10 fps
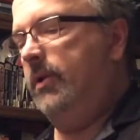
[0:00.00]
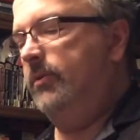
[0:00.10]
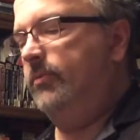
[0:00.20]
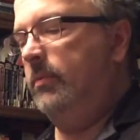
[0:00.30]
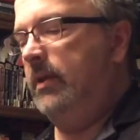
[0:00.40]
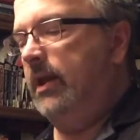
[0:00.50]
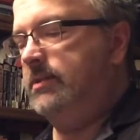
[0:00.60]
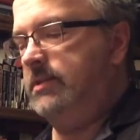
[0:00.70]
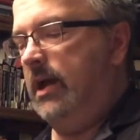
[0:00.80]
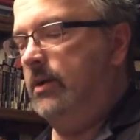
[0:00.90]
from the
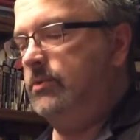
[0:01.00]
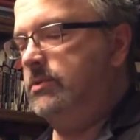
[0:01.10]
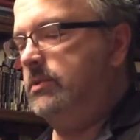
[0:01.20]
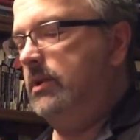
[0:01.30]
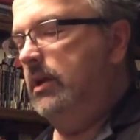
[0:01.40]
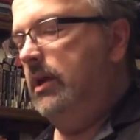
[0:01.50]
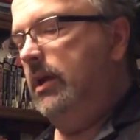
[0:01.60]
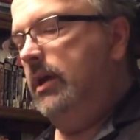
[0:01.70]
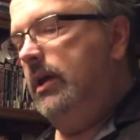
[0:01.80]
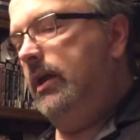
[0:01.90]
next house,
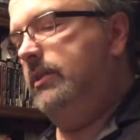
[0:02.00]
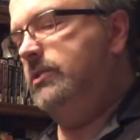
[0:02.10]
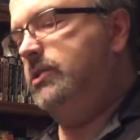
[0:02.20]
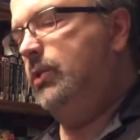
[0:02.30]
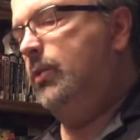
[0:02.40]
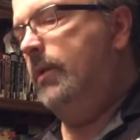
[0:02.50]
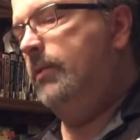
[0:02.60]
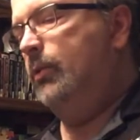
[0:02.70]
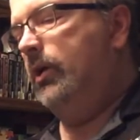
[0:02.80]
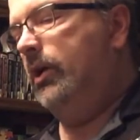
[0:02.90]
and the 2
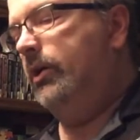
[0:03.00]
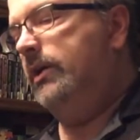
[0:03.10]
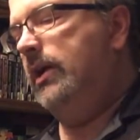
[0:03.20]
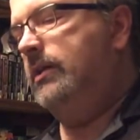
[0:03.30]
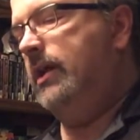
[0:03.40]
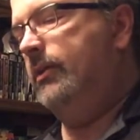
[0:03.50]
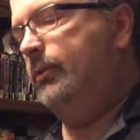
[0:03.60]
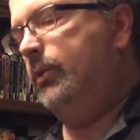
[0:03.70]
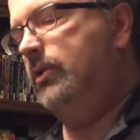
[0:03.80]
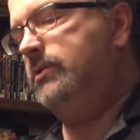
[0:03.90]
women were hurrying down the
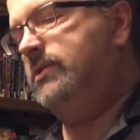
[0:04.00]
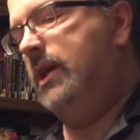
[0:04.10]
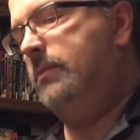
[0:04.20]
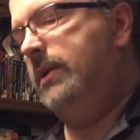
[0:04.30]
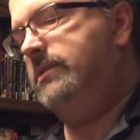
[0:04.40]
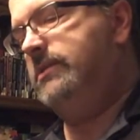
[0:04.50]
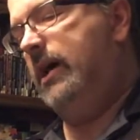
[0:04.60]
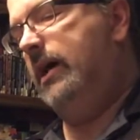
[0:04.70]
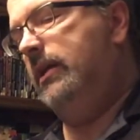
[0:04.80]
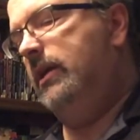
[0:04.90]
road side by
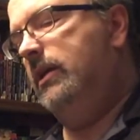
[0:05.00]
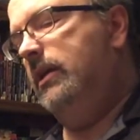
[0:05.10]
side,